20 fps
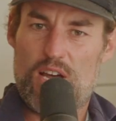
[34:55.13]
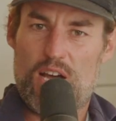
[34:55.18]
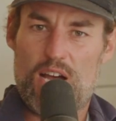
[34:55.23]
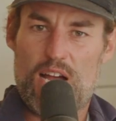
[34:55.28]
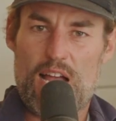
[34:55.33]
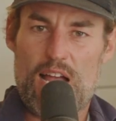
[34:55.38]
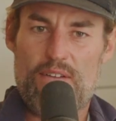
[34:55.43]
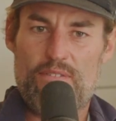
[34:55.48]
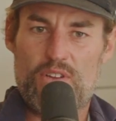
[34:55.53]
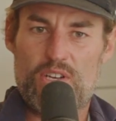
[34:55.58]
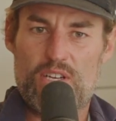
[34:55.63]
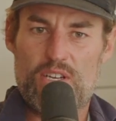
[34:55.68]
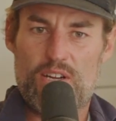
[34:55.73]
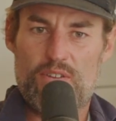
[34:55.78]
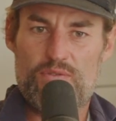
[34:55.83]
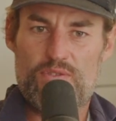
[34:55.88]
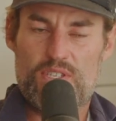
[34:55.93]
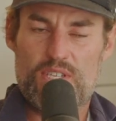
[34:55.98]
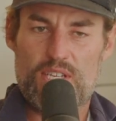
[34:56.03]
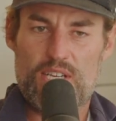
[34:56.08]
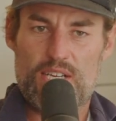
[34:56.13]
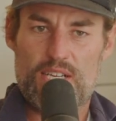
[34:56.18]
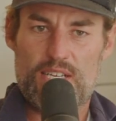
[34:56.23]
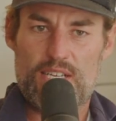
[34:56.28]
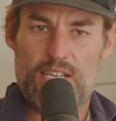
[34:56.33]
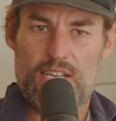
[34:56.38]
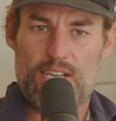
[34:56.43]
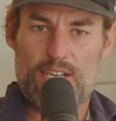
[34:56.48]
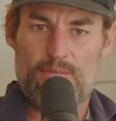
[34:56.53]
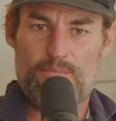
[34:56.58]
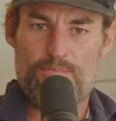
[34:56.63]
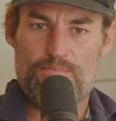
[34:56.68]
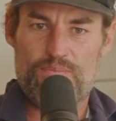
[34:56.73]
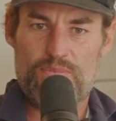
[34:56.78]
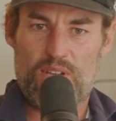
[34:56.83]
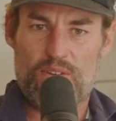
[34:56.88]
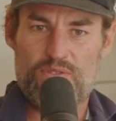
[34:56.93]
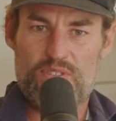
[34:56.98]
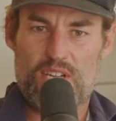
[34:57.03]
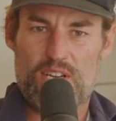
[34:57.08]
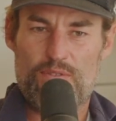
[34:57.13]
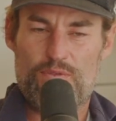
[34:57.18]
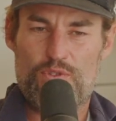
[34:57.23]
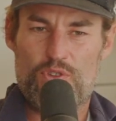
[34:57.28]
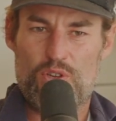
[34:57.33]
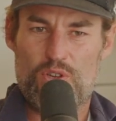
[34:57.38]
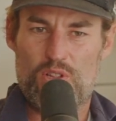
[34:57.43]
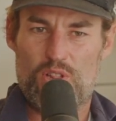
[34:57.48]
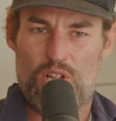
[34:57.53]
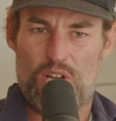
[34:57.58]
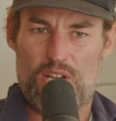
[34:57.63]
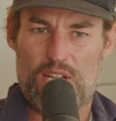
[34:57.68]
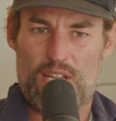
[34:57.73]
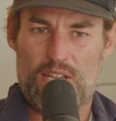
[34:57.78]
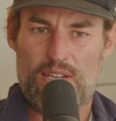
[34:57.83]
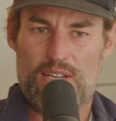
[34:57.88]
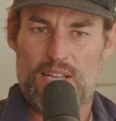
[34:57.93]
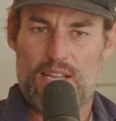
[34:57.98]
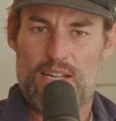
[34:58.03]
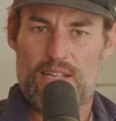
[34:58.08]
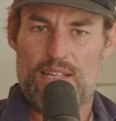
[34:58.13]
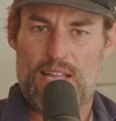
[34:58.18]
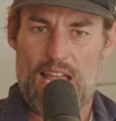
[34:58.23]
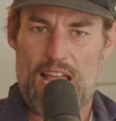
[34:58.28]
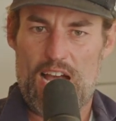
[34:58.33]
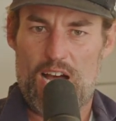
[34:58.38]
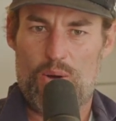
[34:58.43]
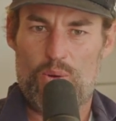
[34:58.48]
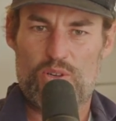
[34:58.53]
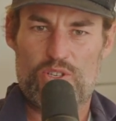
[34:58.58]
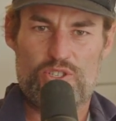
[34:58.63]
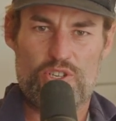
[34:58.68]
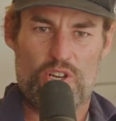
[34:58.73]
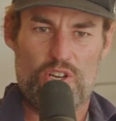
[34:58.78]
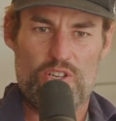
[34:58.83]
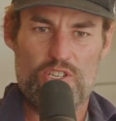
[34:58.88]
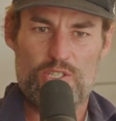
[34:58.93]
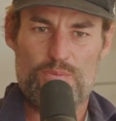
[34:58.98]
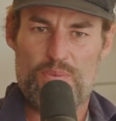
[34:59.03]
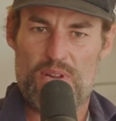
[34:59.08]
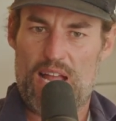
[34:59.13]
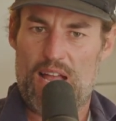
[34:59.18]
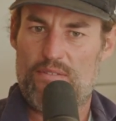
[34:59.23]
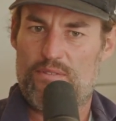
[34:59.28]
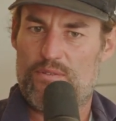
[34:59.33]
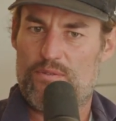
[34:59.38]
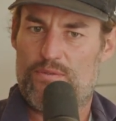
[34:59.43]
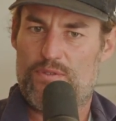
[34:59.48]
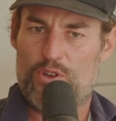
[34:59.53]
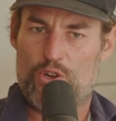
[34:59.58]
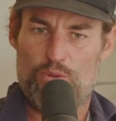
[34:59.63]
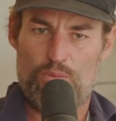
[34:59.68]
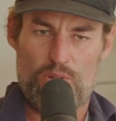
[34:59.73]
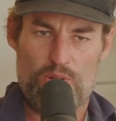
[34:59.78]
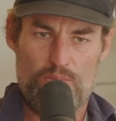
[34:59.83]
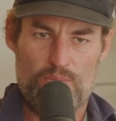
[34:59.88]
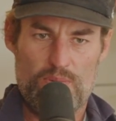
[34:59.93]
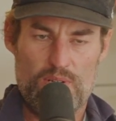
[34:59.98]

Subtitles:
I haven't. I've done a few like hour shows, but haven't filmed them.